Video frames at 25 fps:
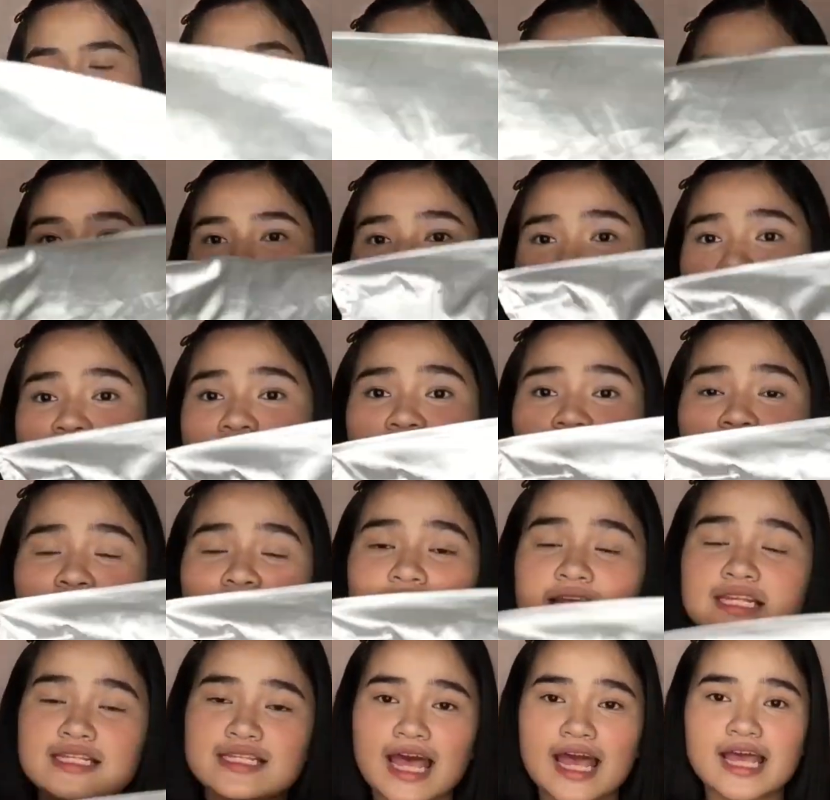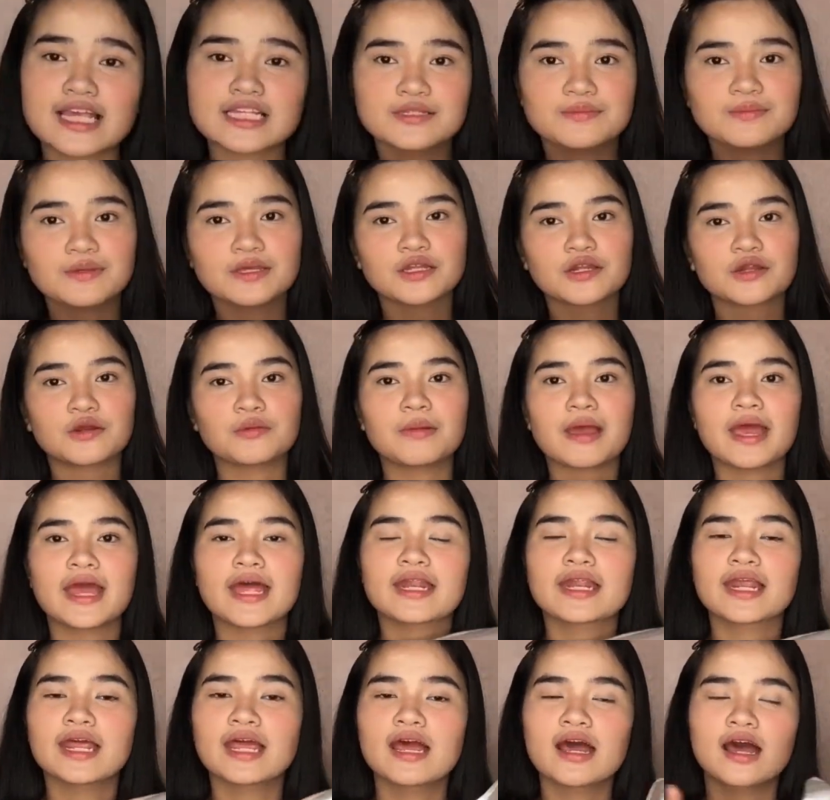Got this in a size medium,
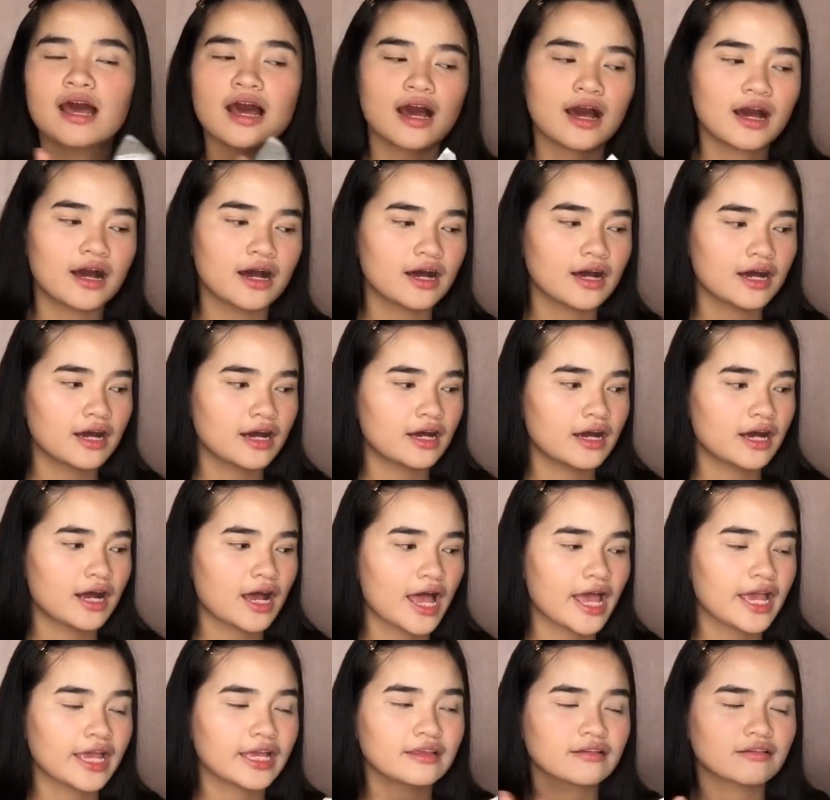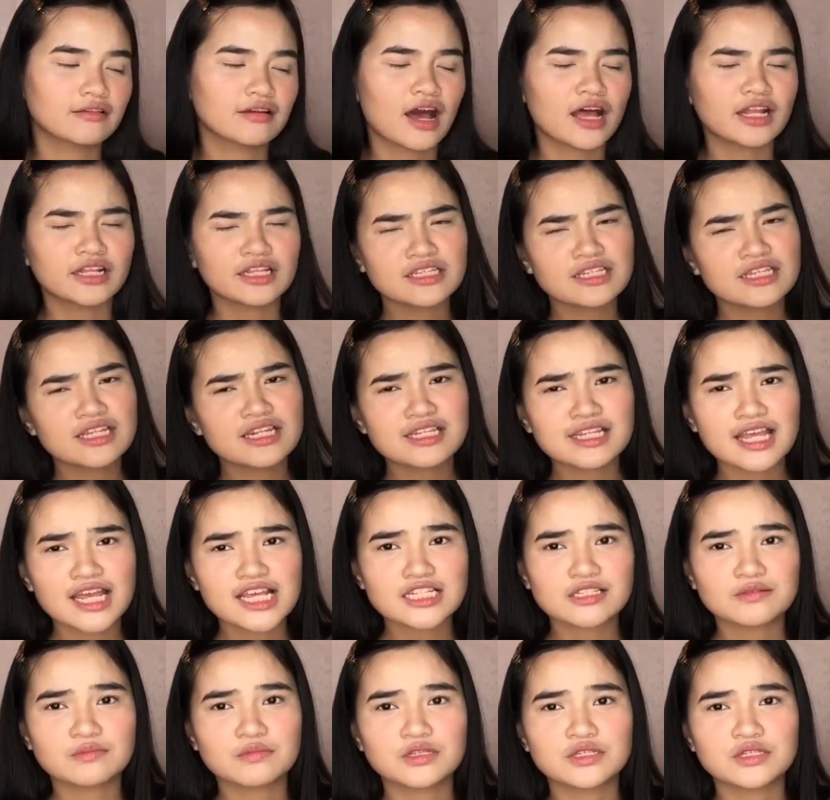and I got the same size